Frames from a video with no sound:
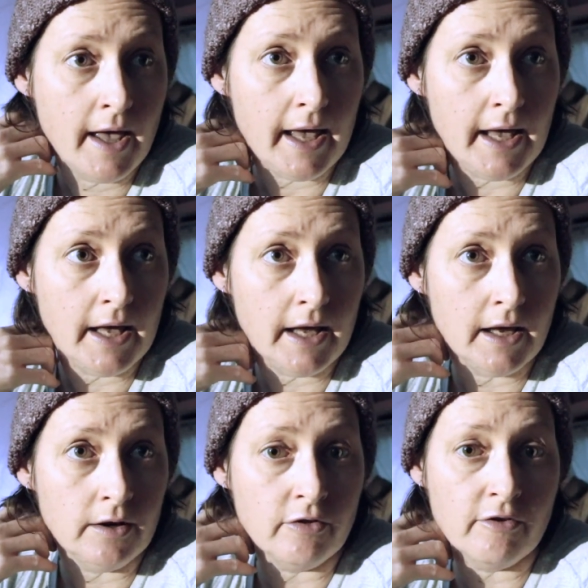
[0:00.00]

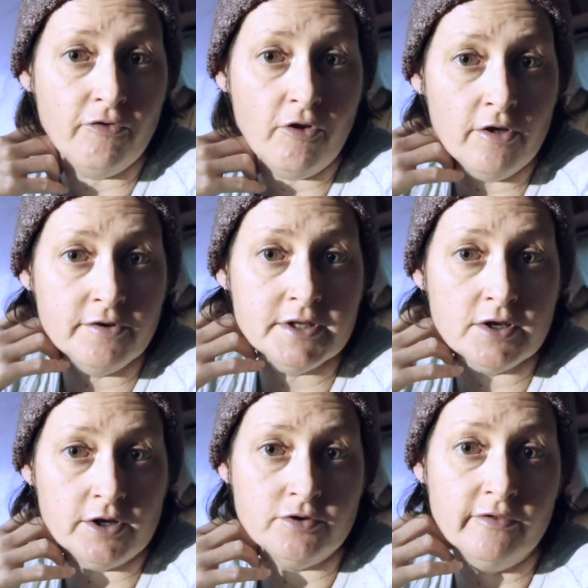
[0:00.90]
And the furthest
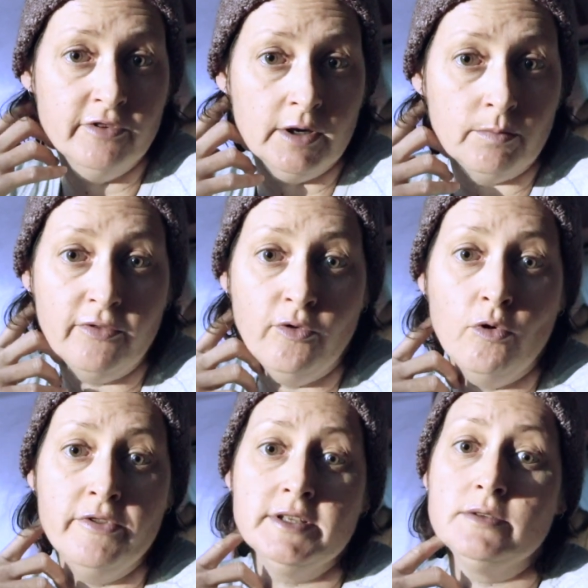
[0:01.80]
I'd driven it
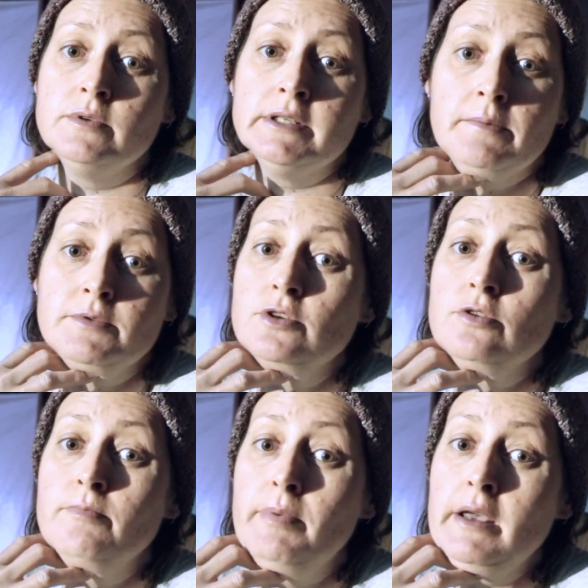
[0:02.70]
before this was up
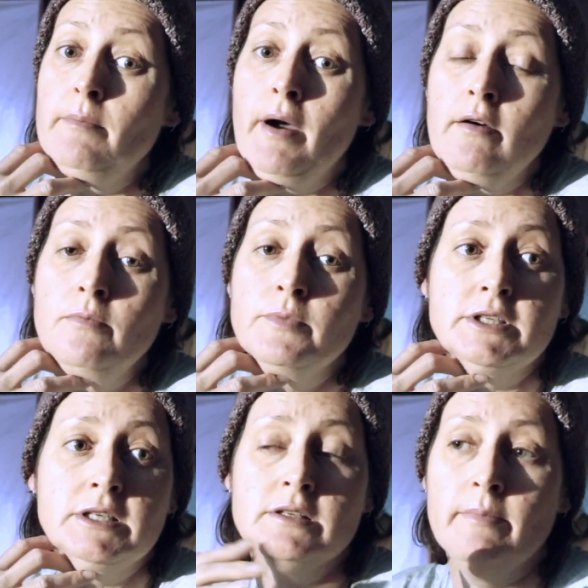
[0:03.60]
to Beerburrum,
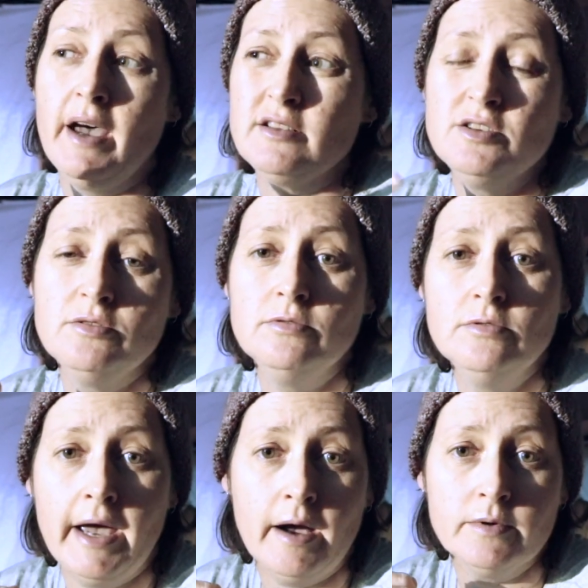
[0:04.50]
which is about
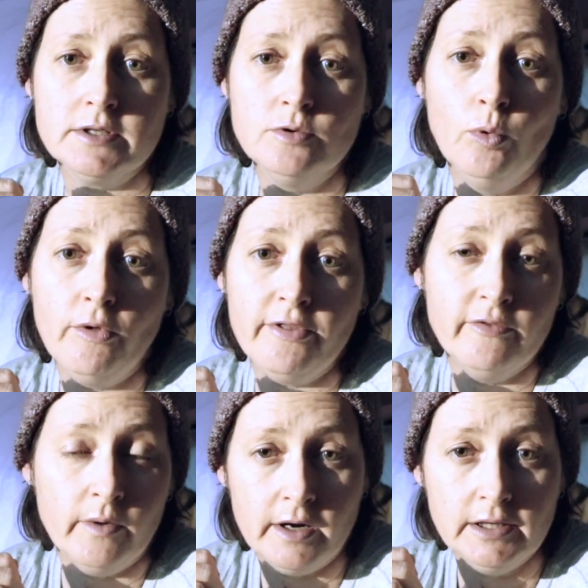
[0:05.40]
2 hours north
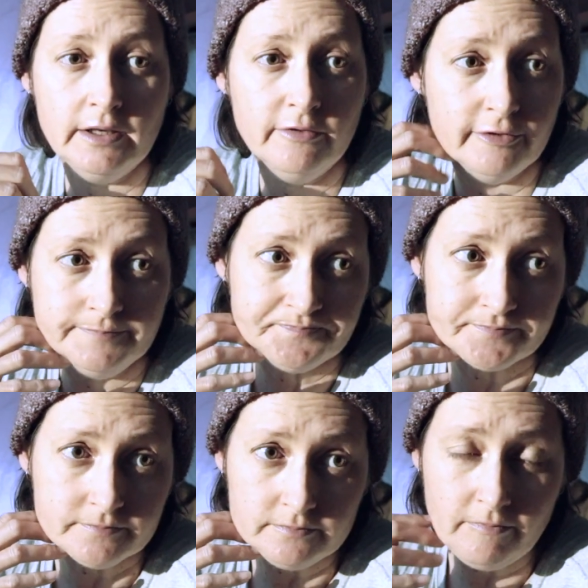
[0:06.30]
of where I live,
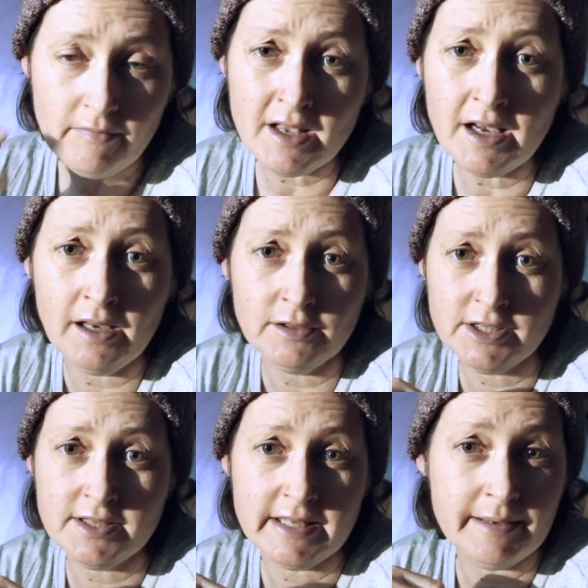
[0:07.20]

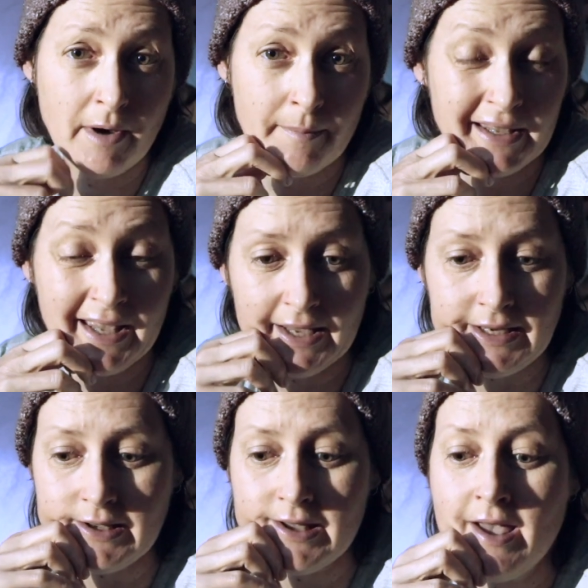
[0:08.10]
to see my
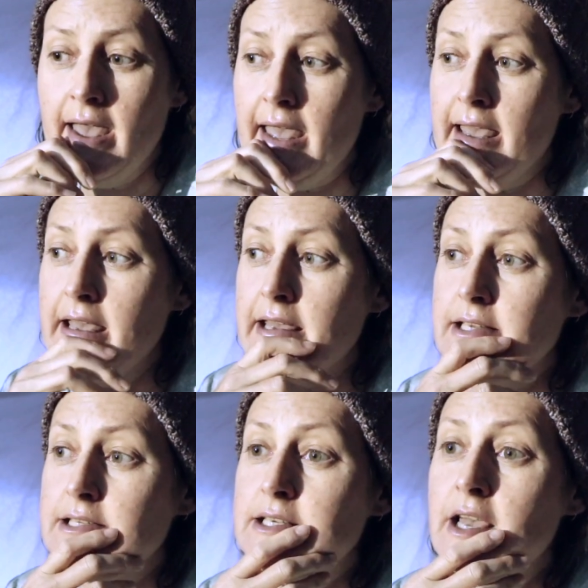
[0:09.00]
mechanic.
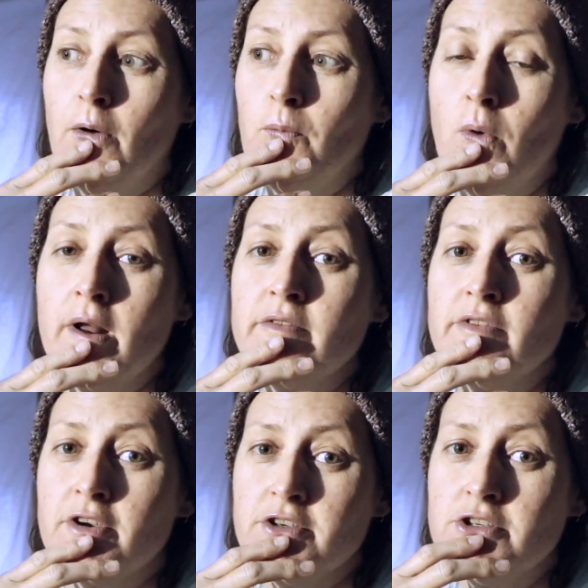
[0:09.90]
And on one of
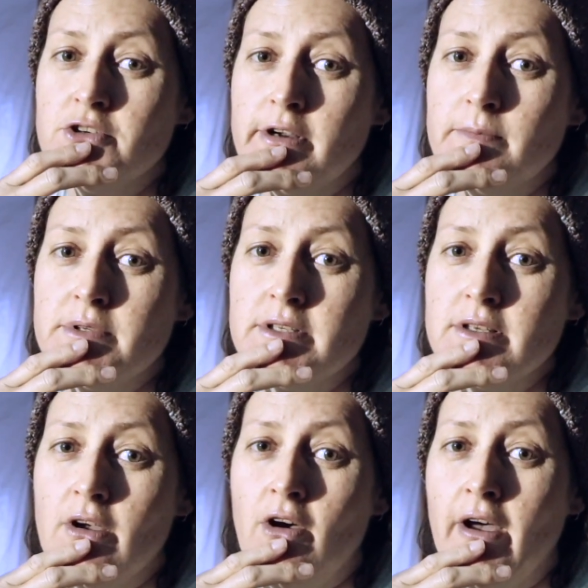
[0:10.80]
those trips
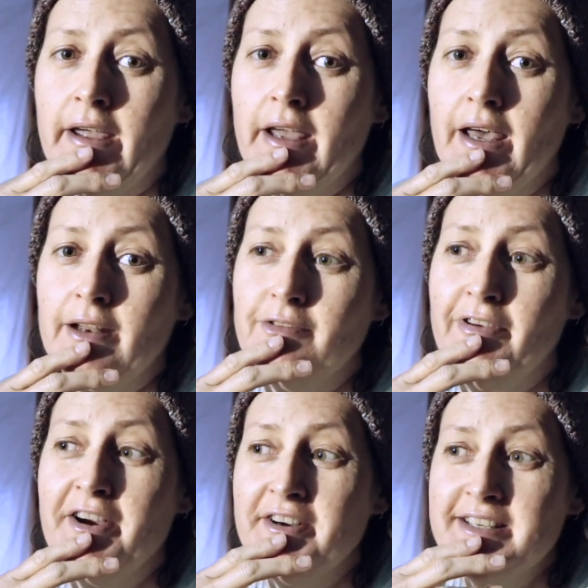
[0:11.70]
I had a
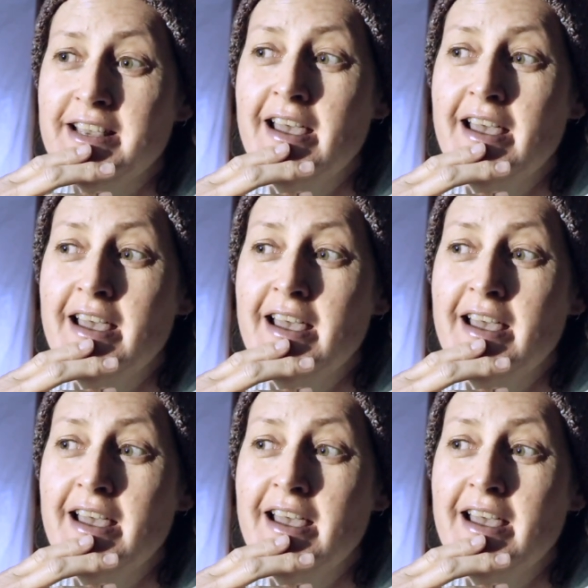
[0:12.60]
very